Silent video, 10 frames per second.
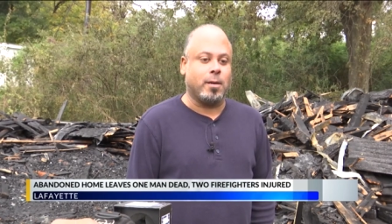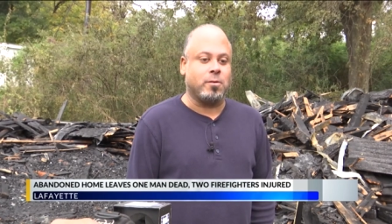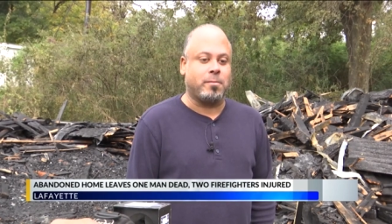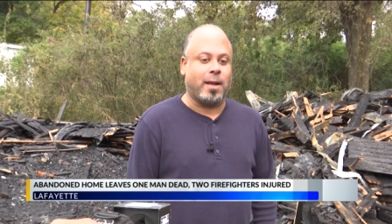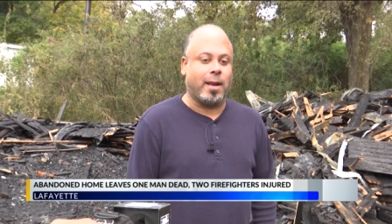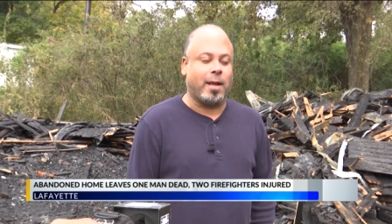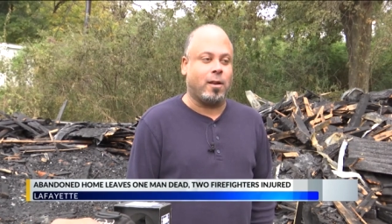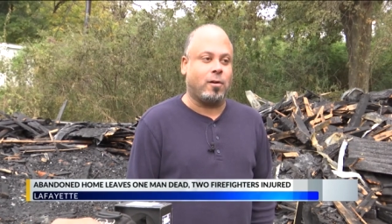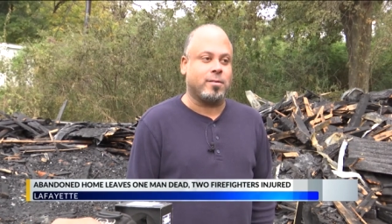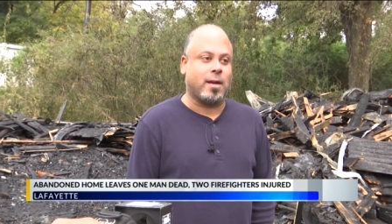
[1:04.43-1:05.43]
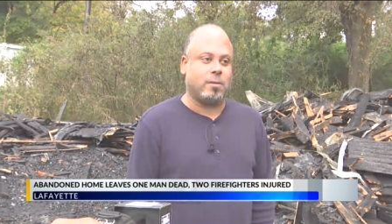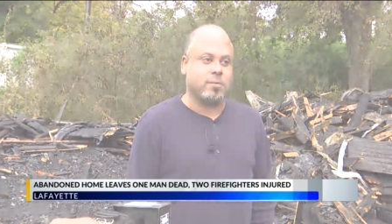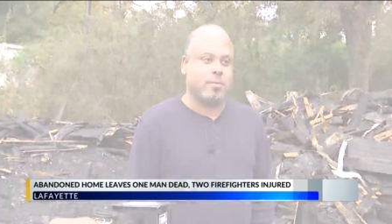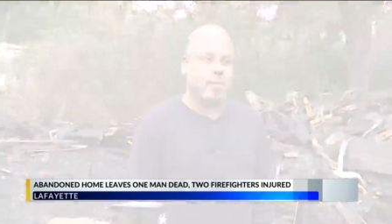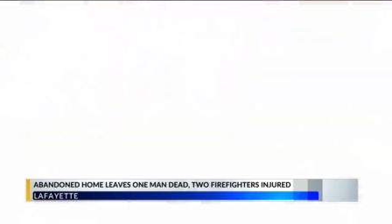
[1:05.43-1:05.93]
it was my landlord's
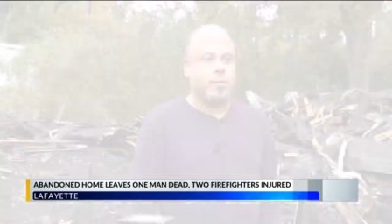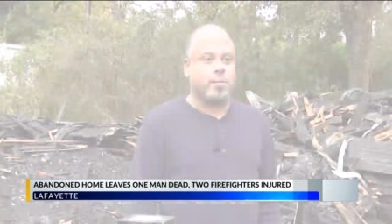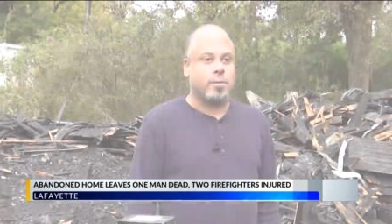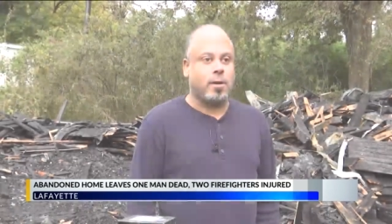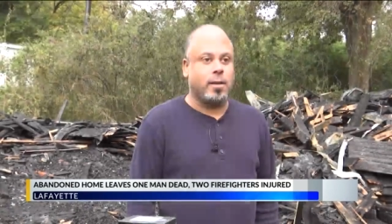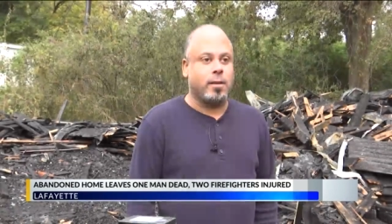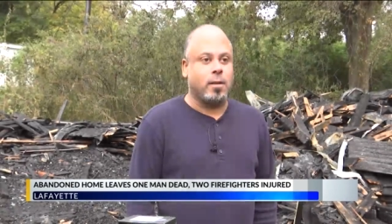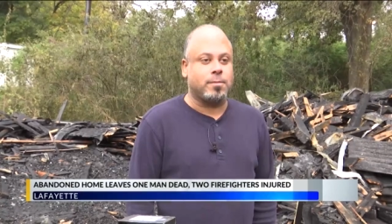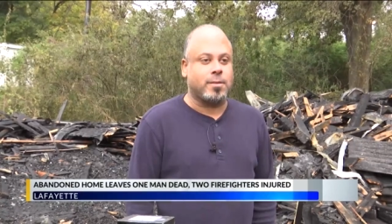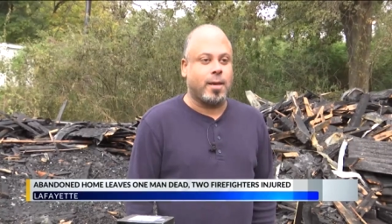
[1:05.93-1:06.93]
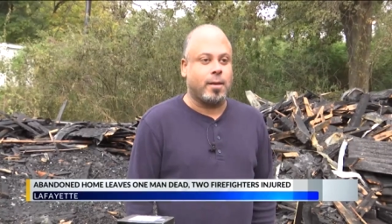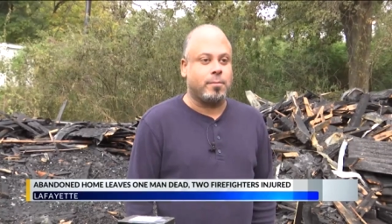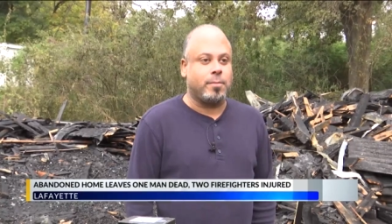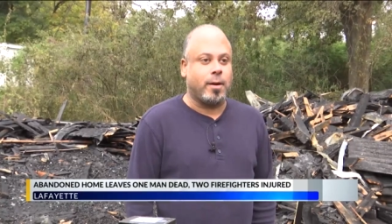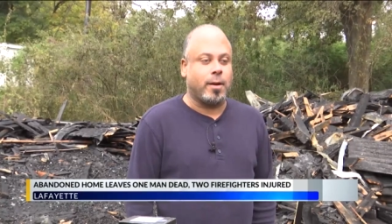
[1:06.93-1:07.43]
house. He was a little upset,
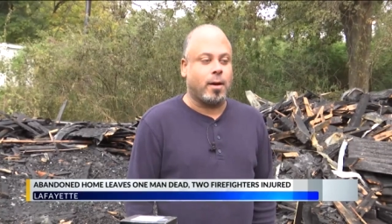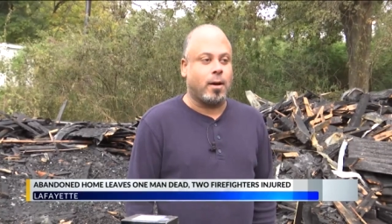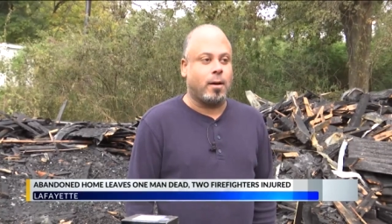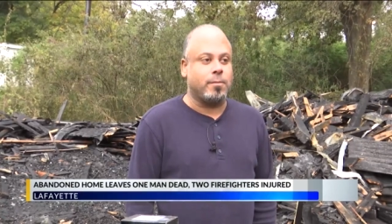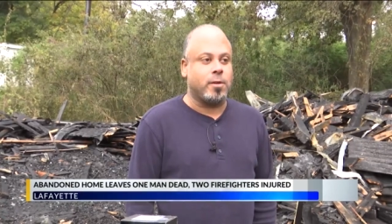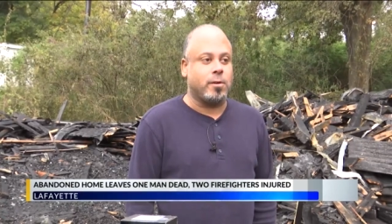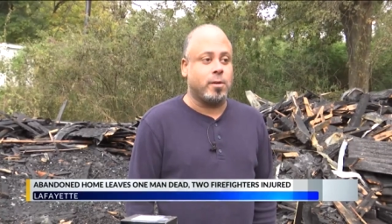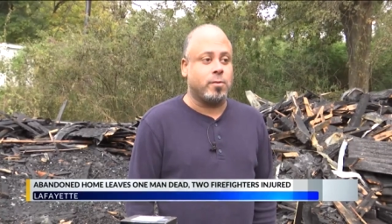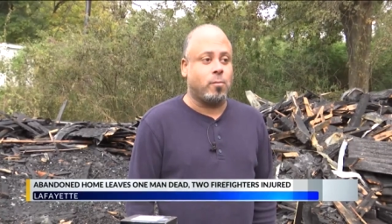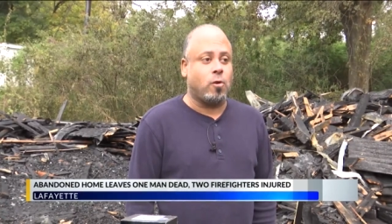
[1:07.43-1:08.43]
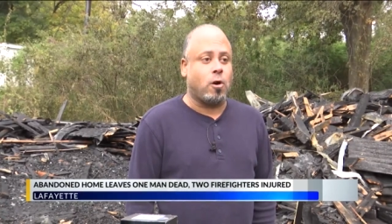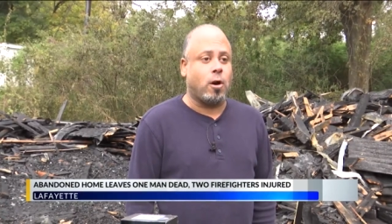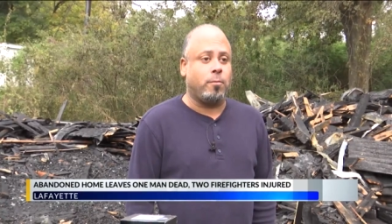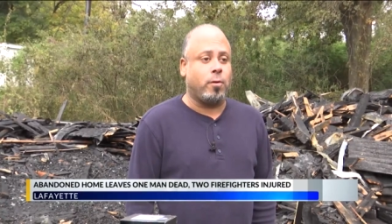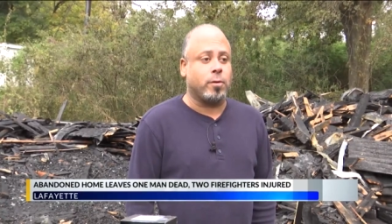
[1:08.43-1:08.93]
but um, you know he was more
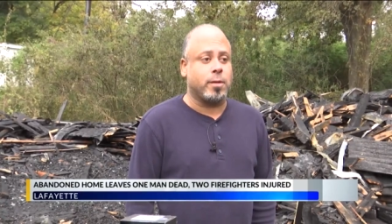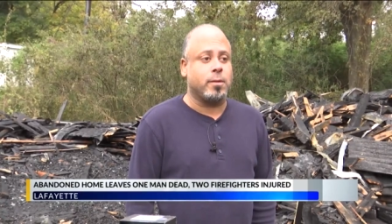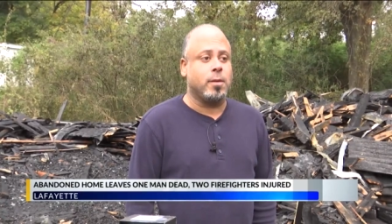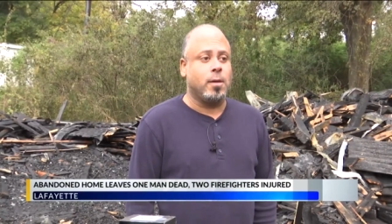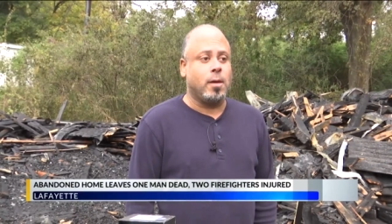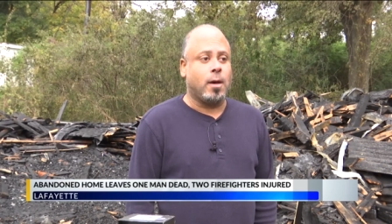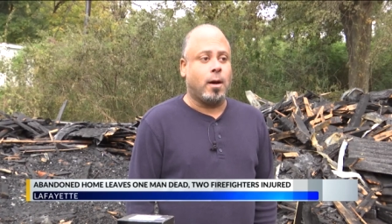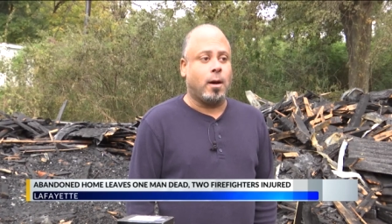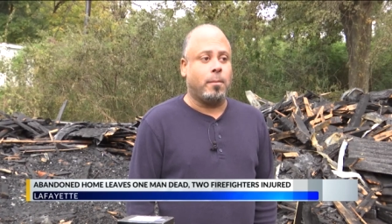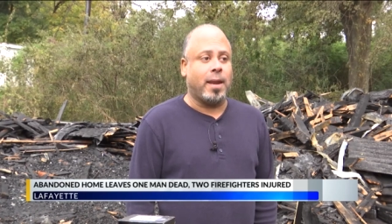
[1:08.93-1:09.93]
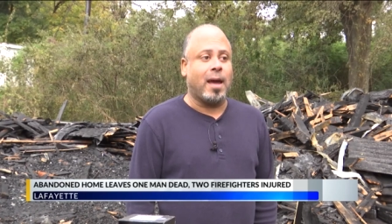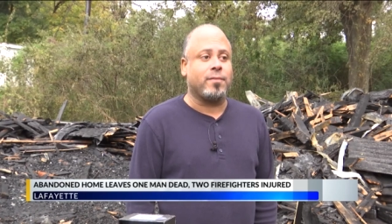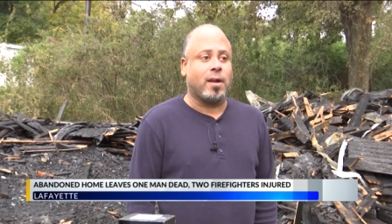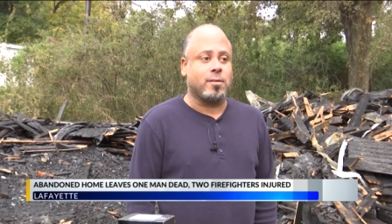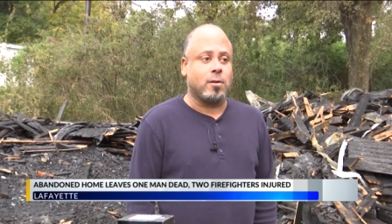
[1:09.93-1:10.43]
heartbroken. Um, and
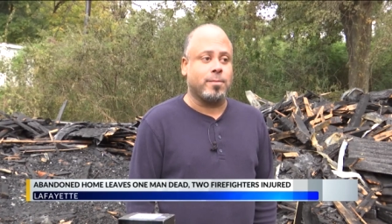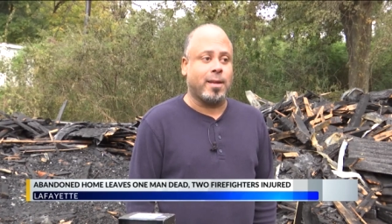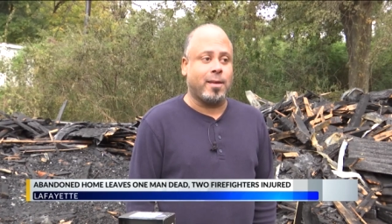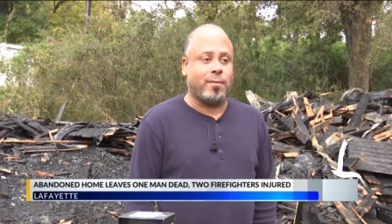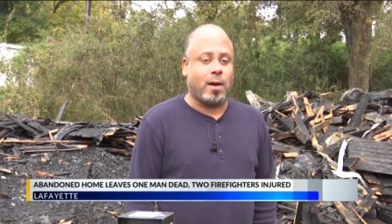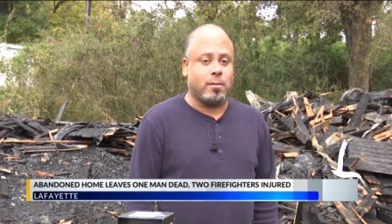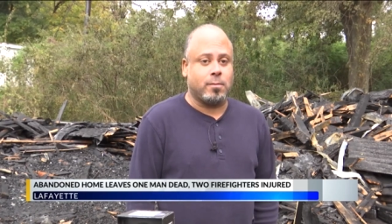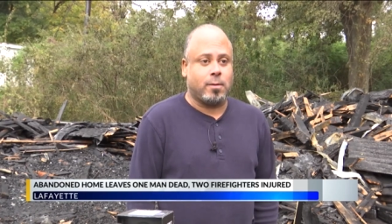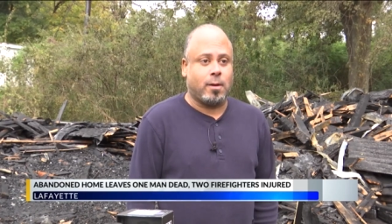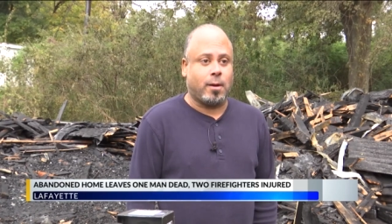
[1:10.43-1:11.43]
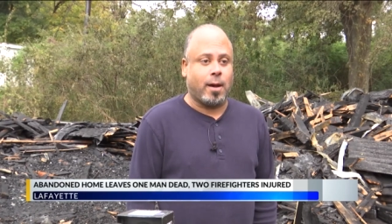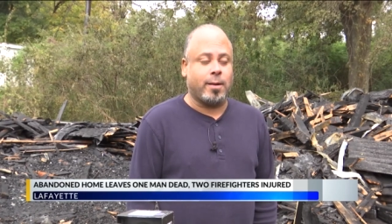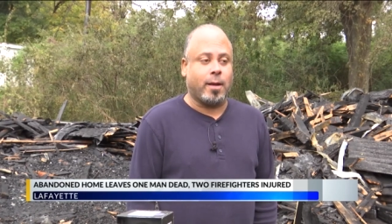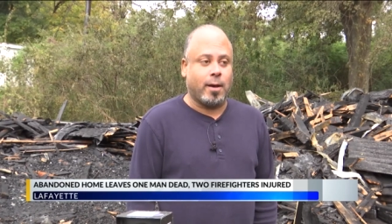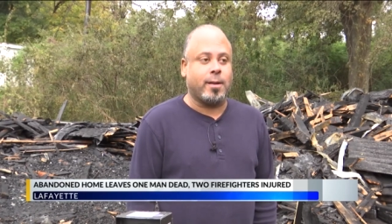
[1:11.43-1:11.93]
after I told him that they found
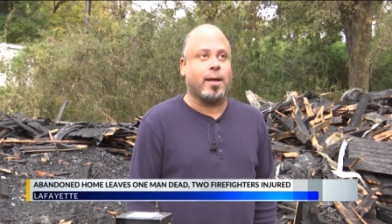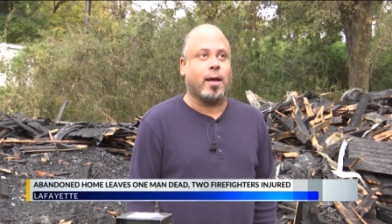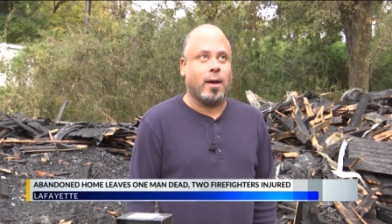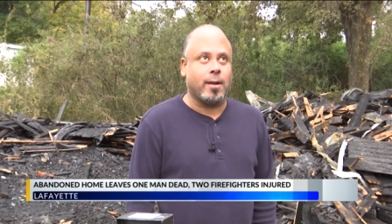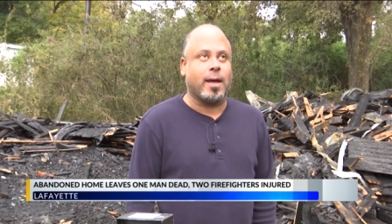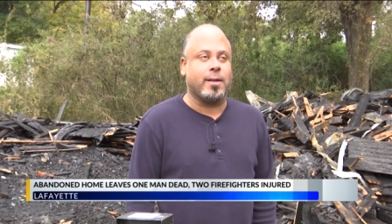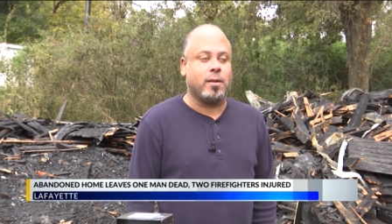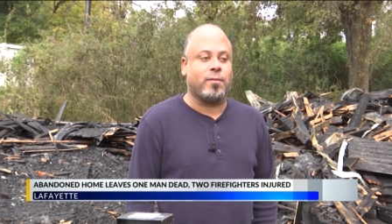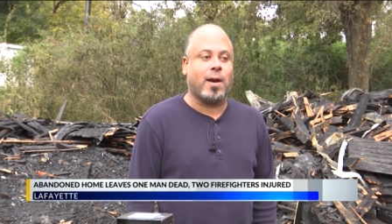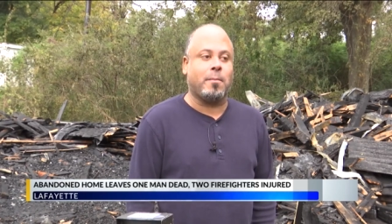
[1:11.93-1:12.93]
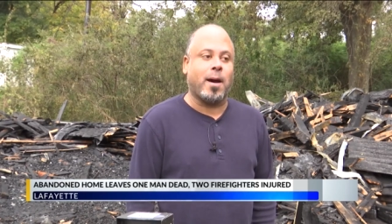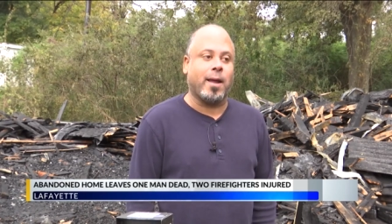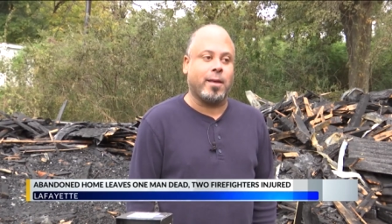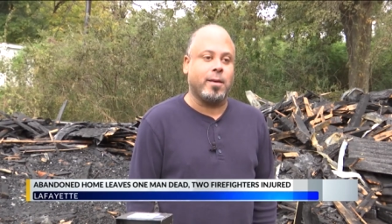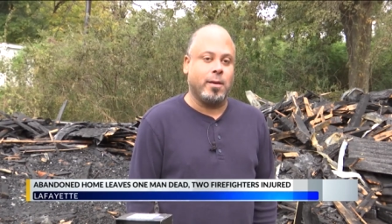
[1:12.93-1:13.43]
uh, an unidentified
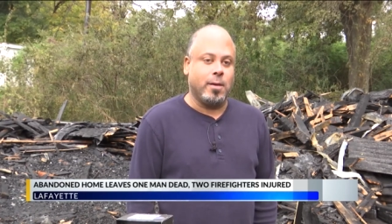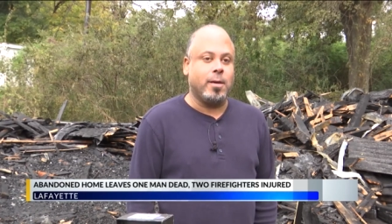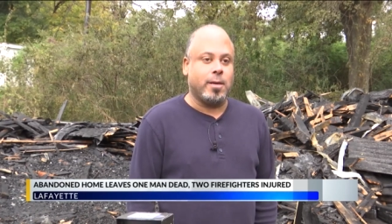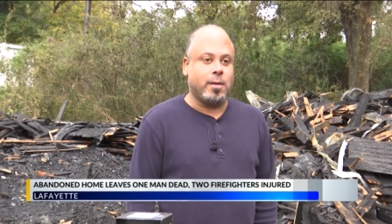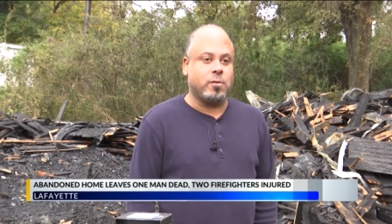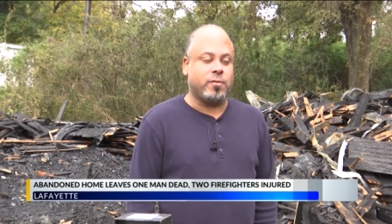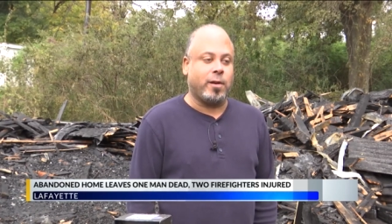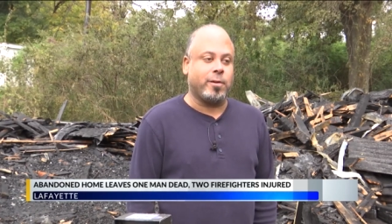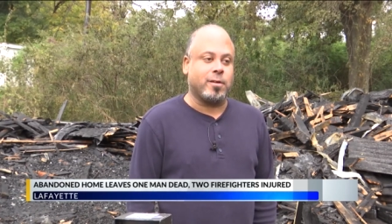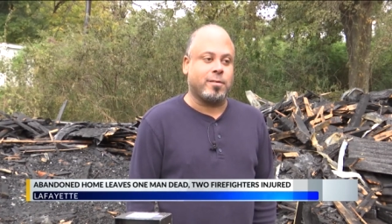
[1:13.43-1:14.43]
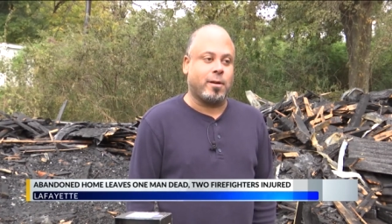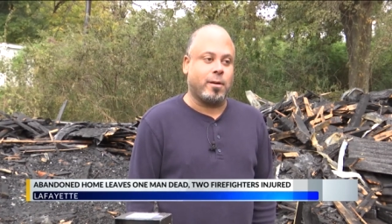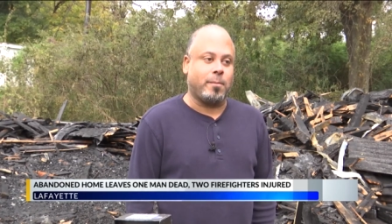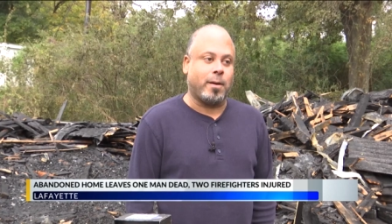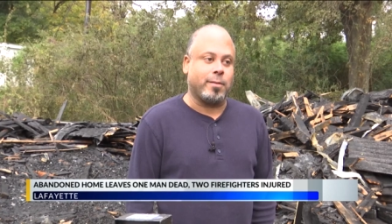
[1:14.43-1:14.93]
body, he was very concerned about